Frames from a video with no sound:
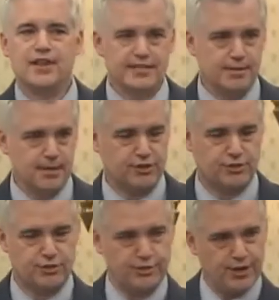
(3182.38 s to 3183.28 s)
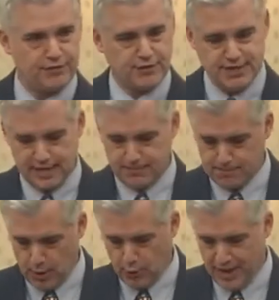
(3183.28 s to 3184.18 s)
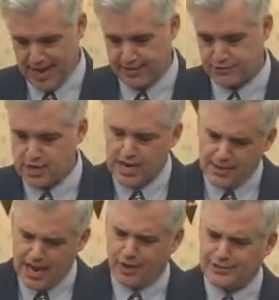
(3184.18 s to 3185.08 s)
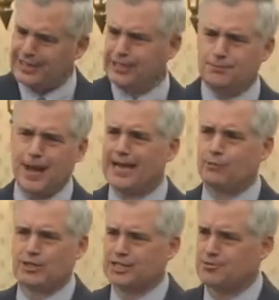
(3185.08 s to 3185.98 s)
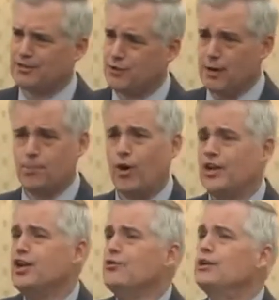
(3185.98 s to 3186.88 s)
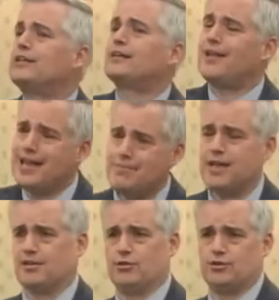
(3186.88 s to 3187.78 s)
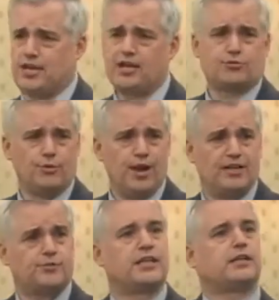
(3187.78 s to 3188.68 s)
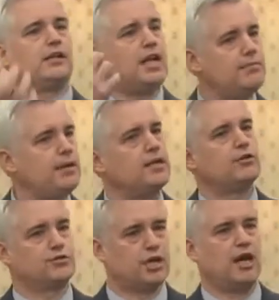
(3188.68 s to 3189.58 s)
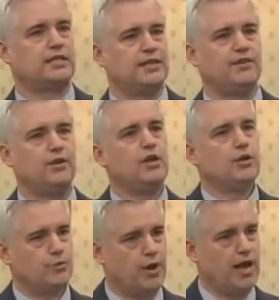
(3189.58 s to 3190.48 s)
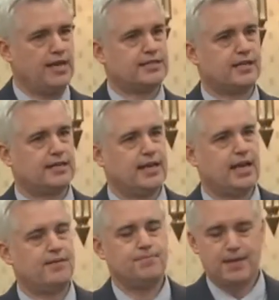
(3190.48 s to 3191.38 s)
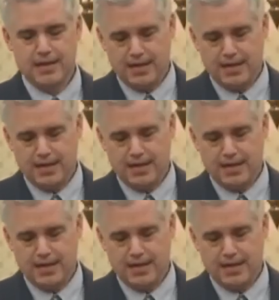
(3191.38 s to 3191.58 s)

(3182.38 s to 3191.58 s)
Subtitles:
that it is a mixture. You have to take both halves. Now, dealing back with this very point, reclaiming those natural rights, reclaiming those God-given rights, again,